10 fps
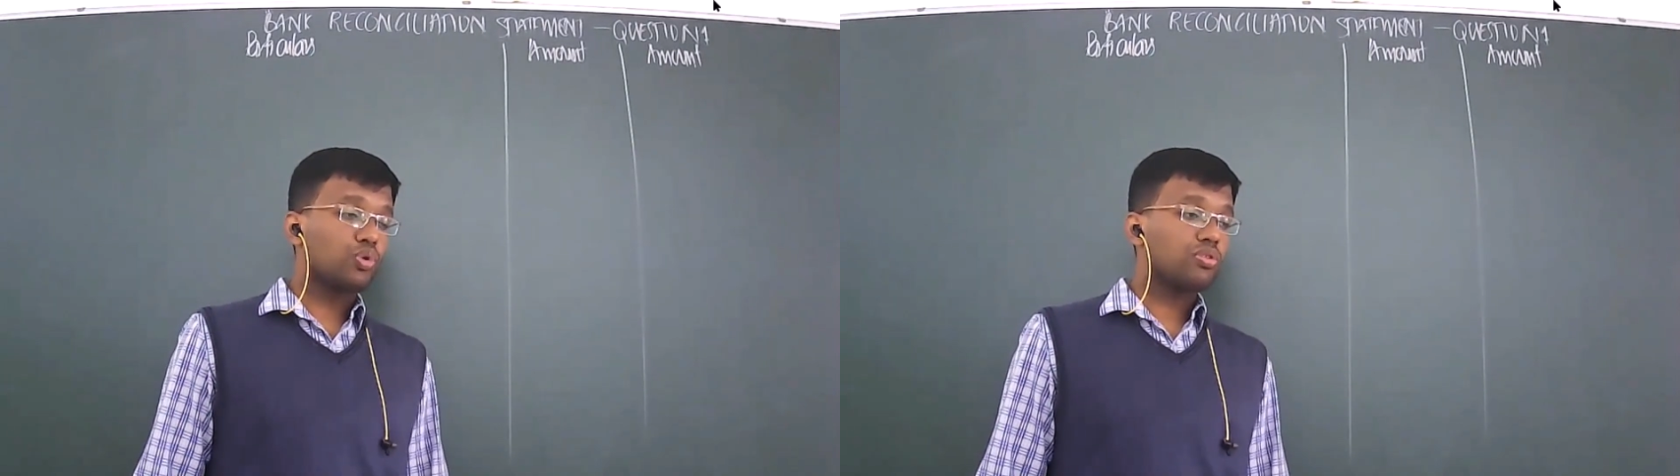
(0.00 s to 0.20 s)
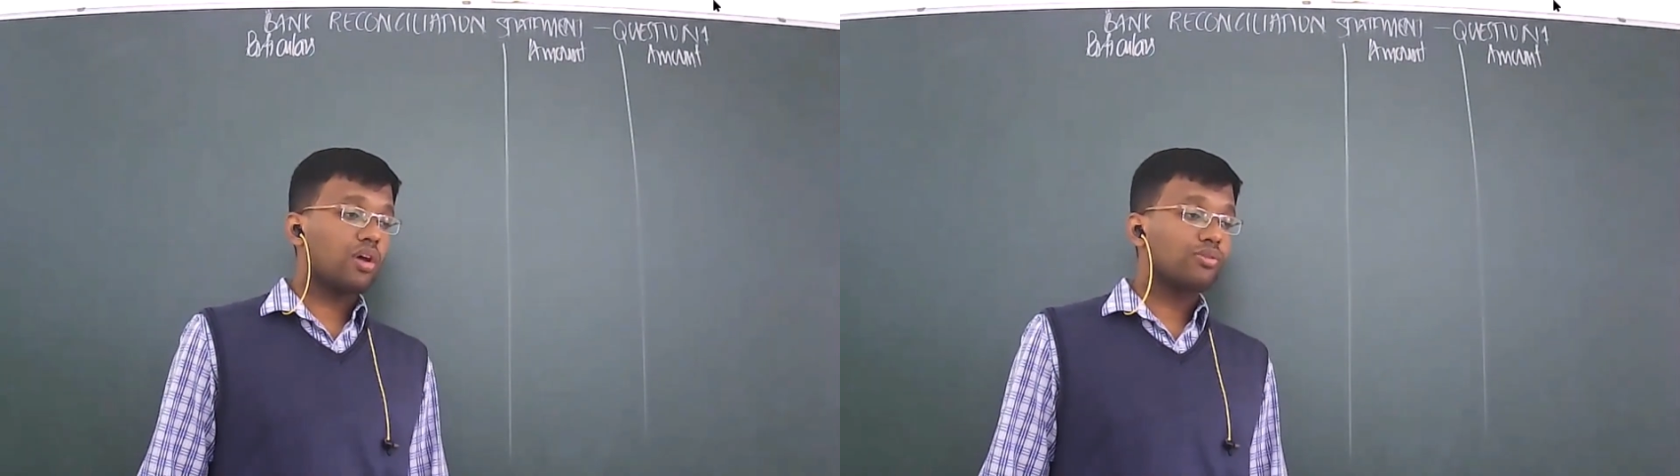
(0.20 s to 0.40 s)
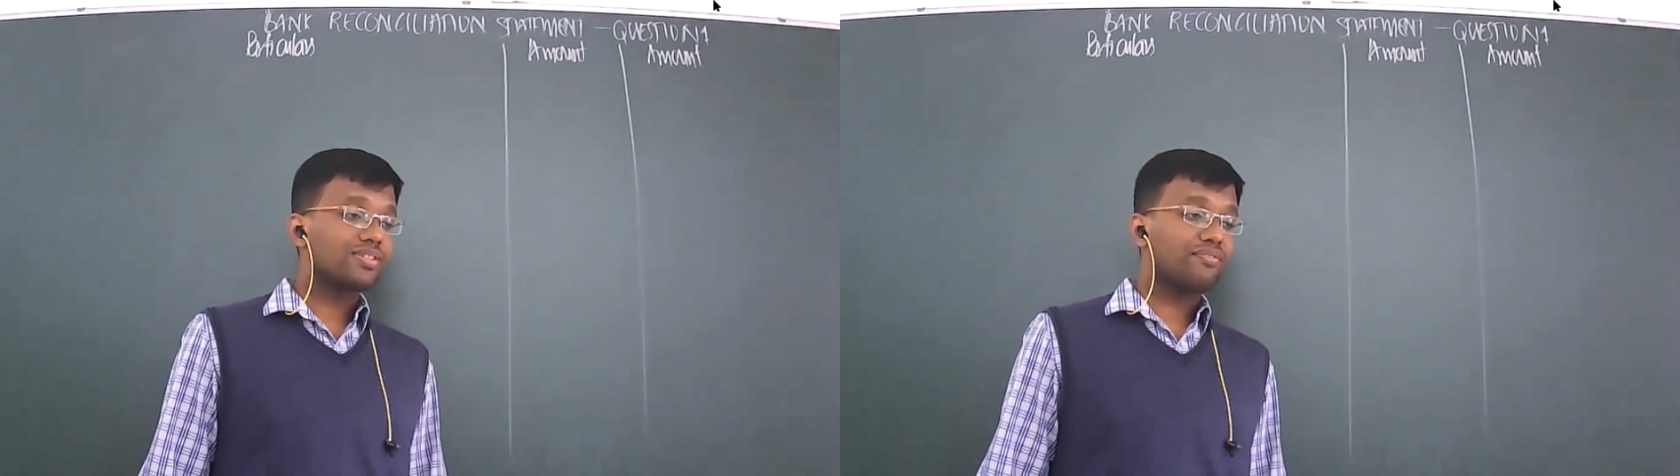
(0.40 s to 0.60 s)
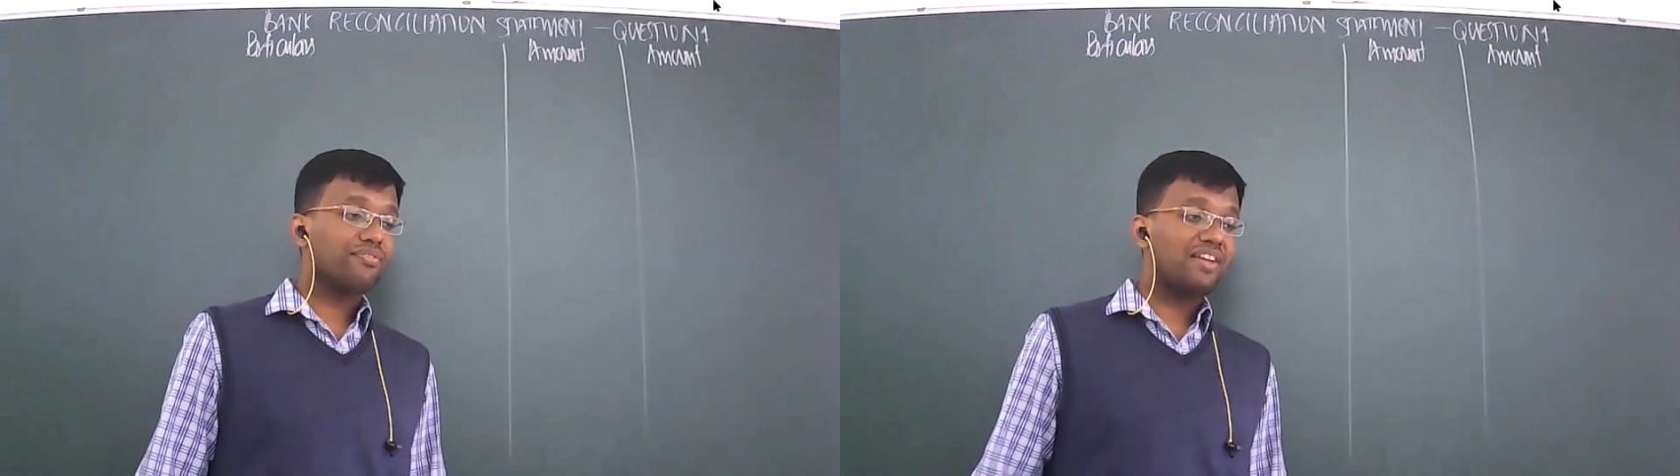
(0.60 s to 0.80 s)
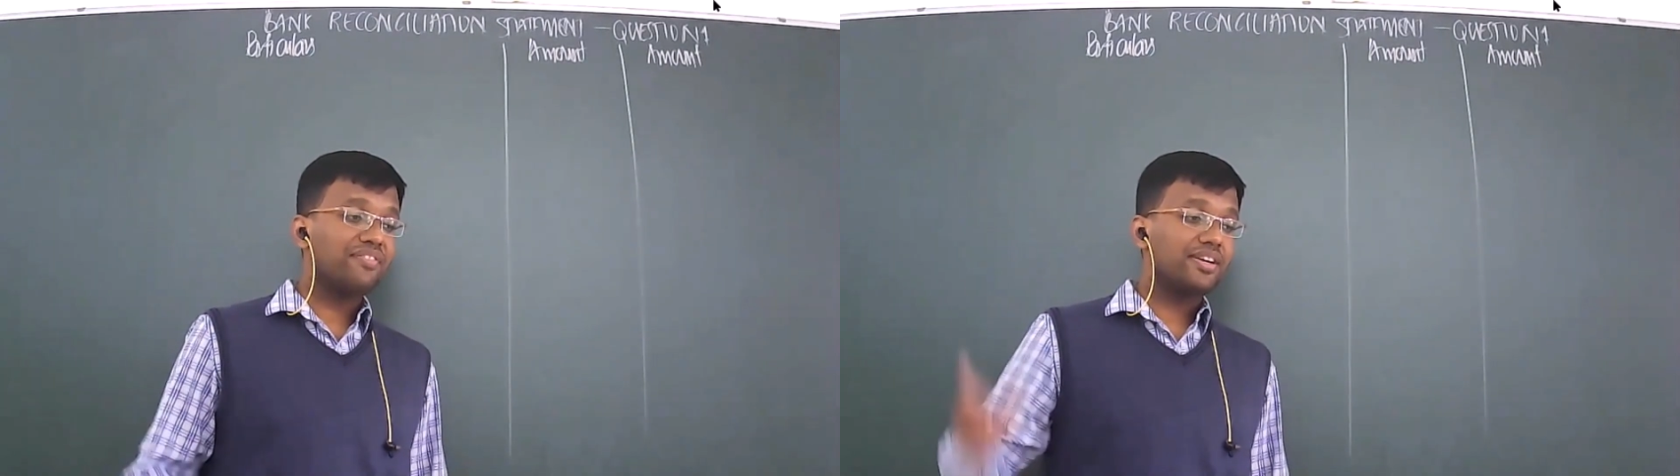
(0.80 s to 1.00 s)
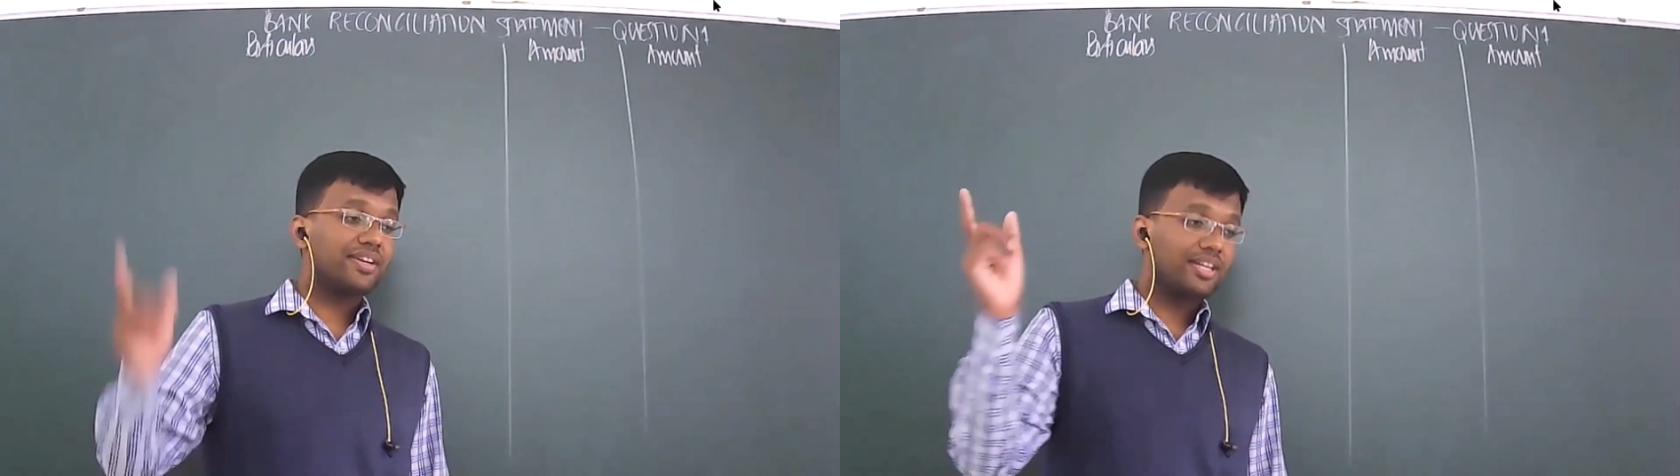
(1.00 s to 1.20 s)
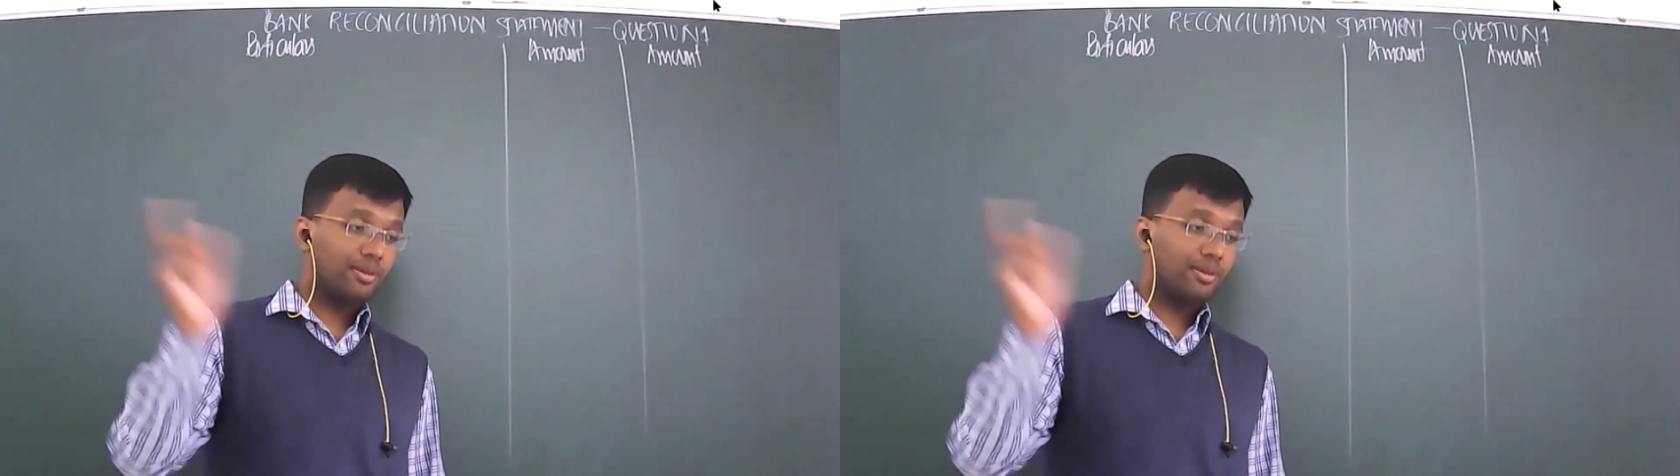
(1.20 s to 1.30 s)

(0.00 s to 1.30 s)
2,500